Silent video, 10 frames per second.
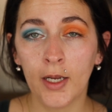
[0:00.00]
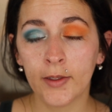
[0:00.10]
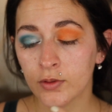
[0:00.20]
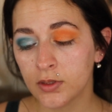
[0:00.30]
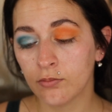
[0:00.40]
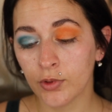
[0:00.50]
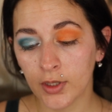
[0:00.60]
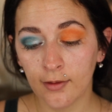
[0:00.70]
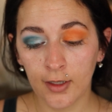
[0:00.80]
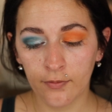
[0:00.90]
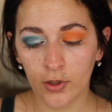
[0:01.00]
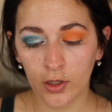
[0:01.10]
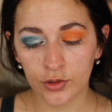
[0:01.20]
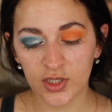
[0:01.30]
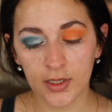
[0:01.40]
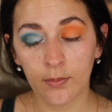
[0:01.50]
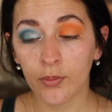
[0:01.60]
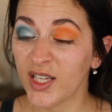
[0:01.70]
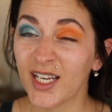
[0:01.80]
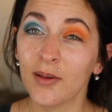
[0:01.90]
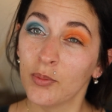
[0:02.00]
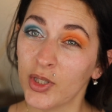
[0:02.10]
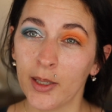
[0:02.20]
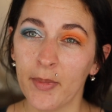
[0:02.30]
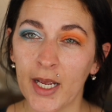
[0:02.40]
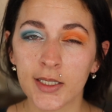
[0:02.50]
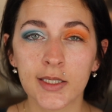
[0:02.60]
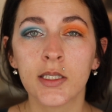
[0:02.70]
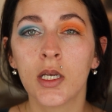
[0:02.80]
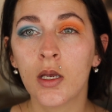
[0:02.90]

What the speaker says: I used to really love her just like plain mattes.